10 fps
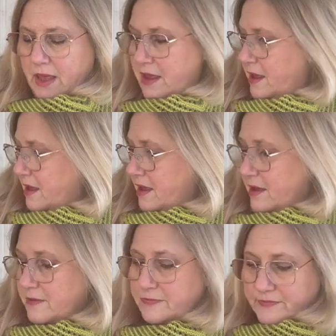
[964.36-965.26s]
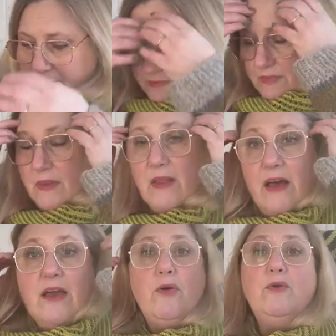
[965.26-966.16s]
I
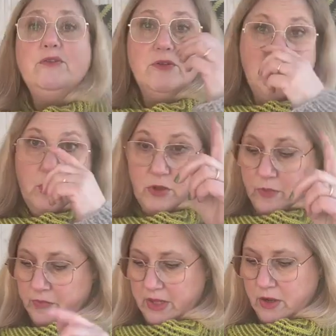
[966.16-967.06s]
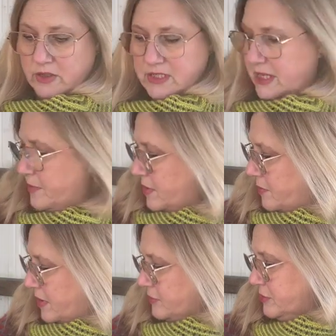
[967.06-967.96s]
also talked the last time
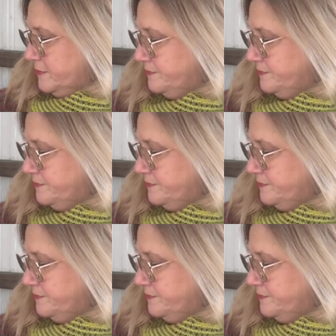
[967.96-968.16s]
about